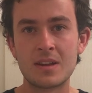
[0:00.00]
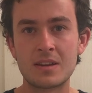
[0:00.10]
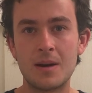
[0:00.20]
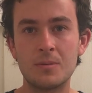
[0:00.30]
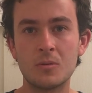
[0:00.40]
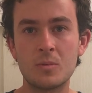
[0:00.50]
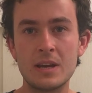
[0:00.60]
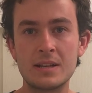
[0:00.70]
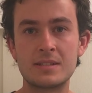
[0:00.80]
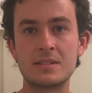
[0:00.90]
couple
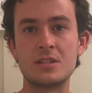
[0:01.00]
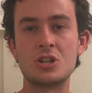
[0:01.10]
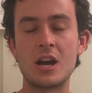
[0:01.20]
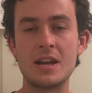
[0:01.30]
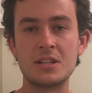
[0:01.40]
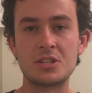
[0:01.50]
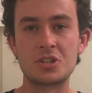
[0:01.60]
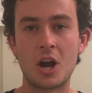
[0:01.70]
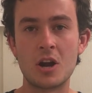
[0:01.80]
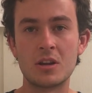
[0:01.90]
weeks as the Giants
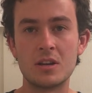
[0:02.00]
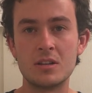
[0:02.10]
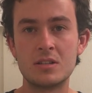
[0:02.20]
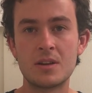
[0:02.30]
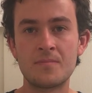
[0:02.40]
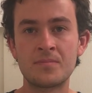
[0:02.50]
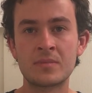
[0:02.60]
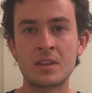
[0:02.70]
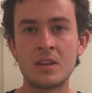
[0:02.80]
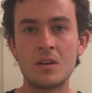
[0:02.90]
started
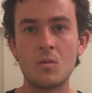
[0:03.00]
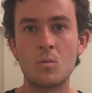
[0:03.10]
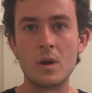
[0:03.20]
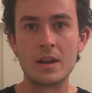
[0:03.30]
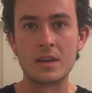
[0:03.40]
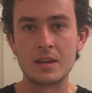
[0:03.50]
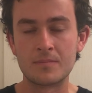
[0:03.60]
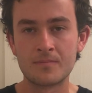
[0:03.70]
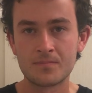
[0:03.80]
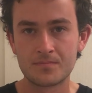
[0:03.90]

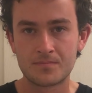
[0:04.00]
winning